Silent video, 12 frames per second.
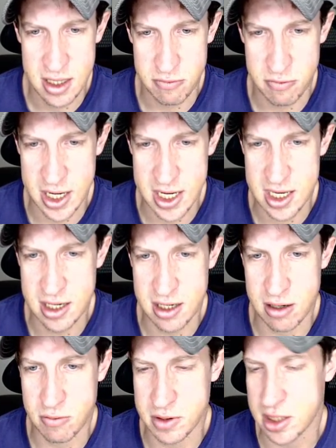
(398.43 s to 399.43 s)
right
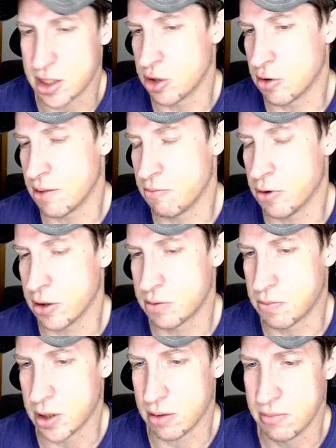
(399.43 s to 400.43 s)
here with the joint push
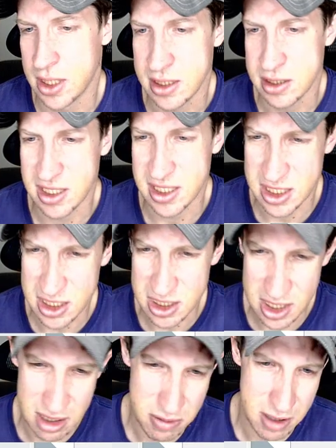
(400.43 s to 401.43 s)
pull. So it's just
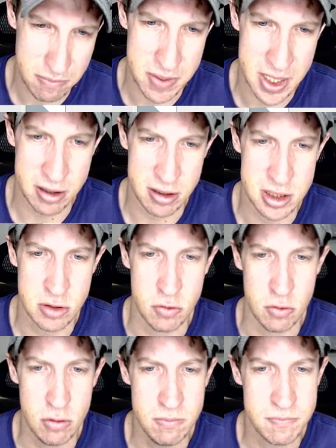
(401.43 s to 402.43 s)
going to be a better
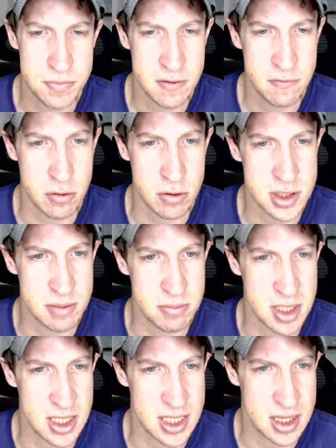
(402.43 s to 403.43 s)
tool for
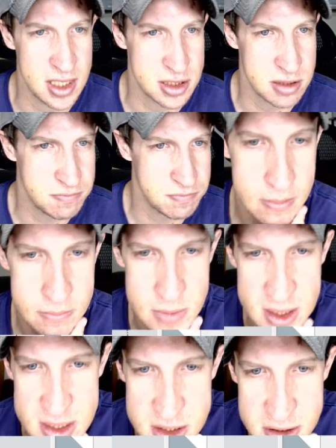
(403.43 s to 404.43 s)
something like this. All
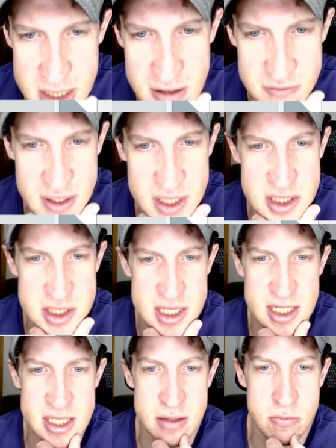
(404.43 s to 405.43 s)
right, and so now I've got this kind
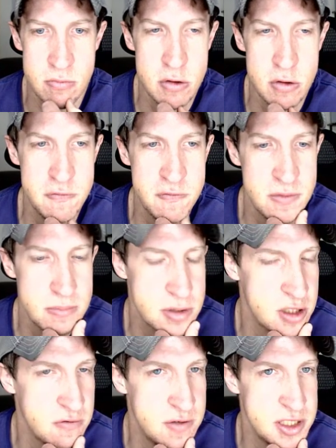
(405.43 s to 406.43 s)
of like roof
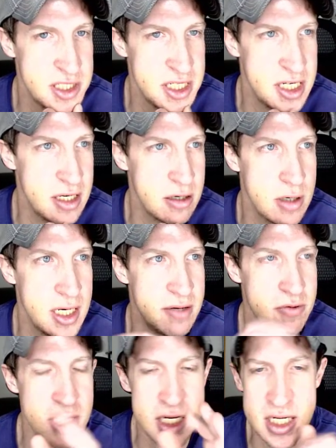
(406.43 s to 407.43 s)
surface in here, right?
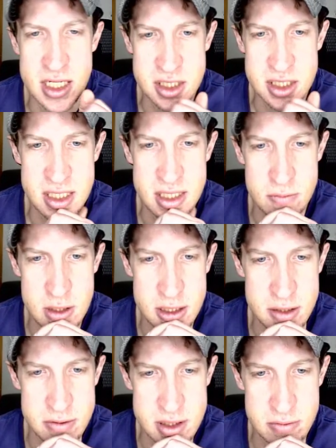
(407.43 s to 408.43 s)
Well, the next thing I want to
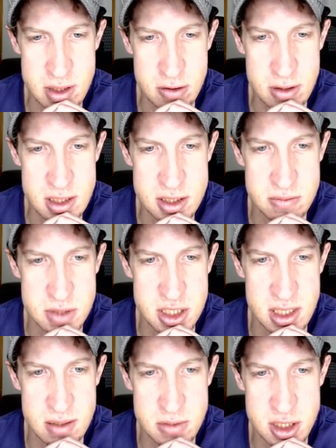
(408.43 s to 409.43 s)
do is I want to create some
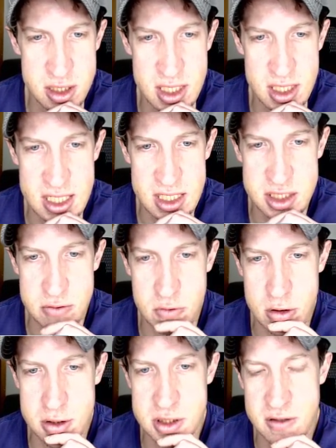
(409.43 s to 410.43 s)
geometry that actually
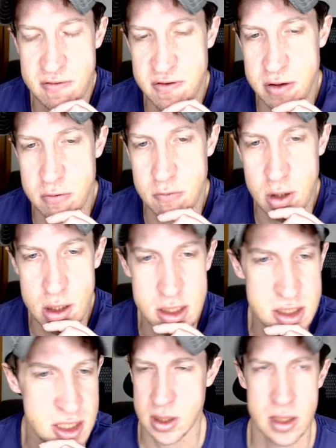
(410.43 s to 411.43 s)
works for the walls,